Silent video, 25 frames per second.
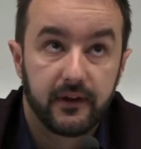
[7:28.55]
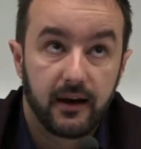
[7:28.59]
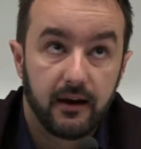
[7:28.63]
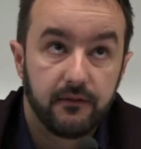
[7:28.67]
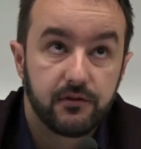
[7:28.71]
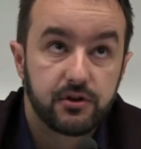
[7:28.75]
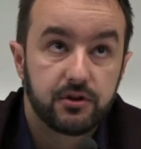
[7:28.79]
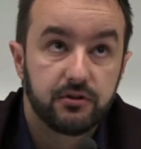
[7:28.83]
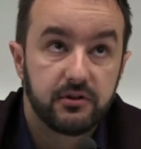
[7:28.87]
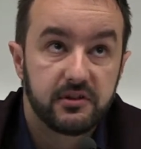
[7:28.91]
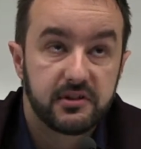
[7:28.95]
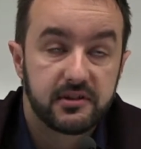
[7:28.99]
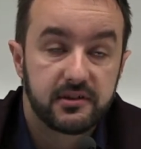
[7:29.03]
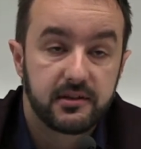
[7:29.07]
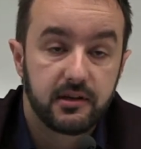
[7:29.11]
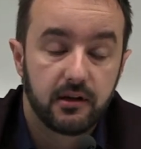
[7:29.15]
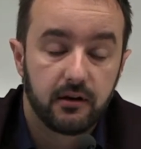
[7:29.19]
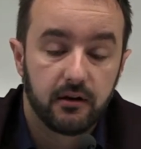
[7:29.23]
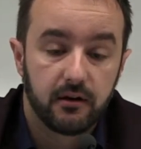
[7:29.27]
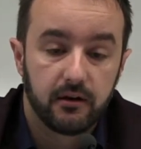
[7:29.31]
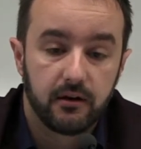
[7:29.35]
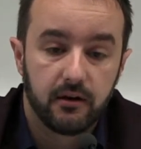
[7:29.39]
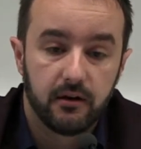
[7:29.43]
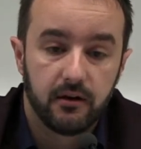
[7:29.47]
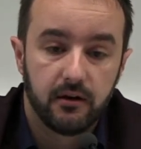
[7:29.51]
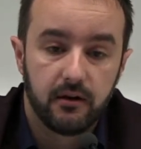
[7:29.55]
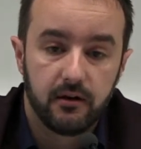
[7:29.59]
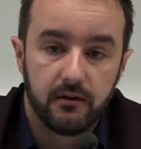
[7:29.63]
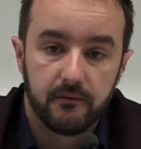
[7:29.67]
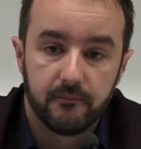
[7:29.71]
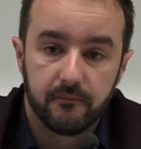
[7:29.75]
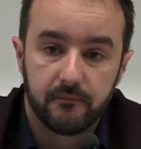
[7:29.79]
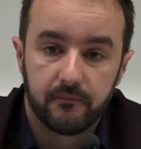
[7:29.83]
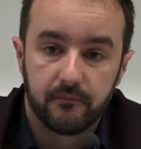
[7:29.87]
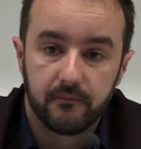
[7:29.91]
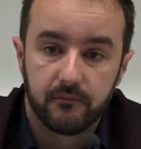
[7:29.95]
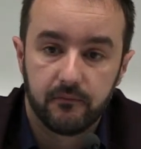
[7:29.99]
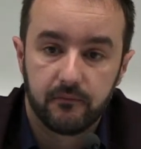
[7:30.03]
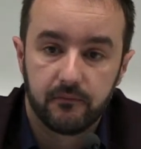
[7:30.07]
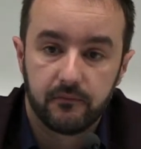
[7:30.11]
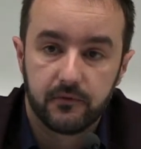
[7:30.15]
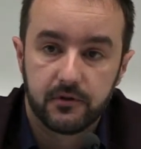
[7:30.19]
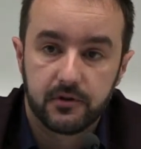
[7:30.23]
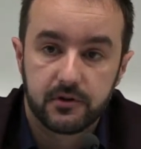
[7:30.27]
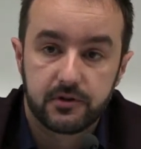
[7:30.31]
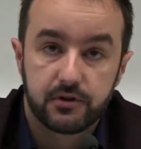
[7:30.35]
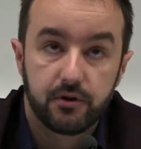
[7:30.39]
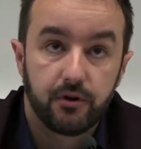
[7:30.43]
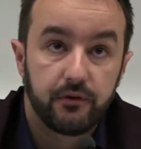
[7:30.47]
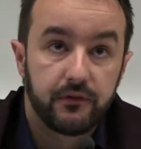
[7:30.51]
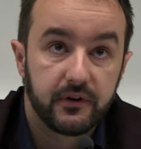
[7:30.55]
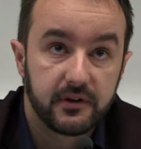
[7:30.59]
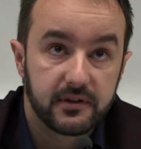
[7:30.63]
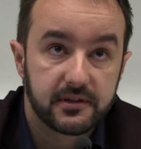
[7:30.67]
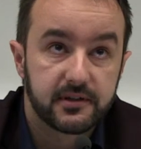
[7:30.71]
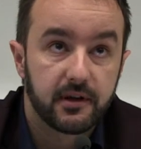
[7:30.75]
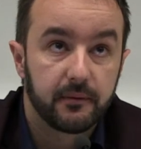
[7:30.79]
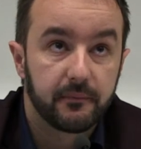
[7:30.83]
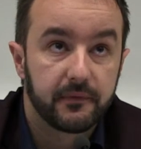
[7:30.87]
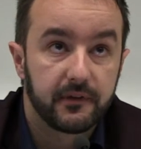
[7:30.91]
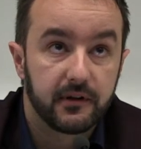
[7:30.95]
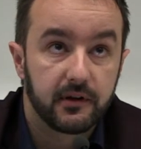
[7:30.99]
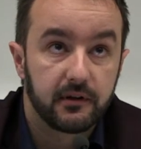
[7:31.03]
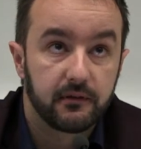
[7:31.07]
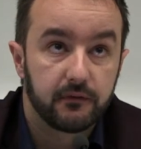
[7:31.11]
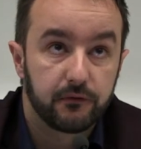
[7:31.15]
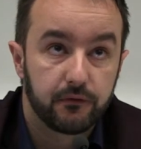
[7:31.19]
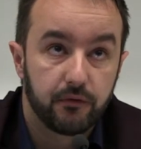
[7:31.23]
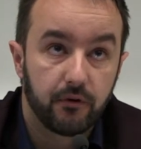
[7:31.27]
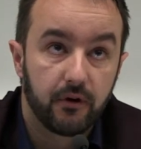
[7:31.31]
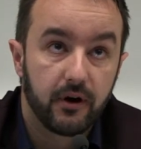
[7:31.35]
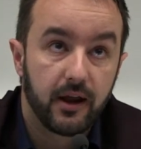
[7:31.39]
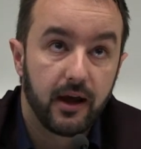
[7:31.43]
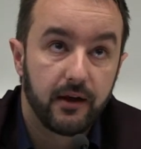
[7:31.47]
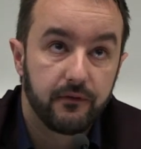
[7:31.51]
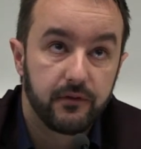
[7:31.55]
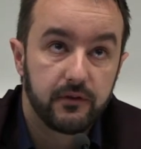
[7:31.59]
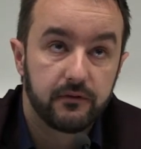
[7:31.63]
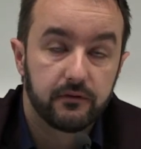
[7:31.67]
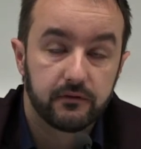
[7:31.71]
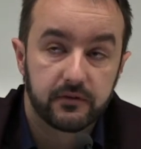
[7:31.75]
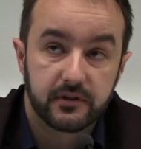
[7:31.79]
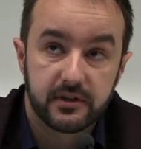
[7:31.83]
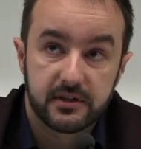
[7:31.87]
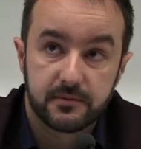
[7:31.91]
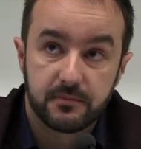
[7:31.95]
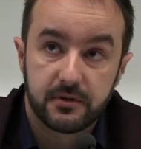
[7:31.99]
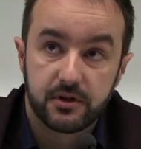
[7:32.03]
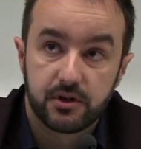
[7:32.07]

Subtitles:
television is still serving something for live events,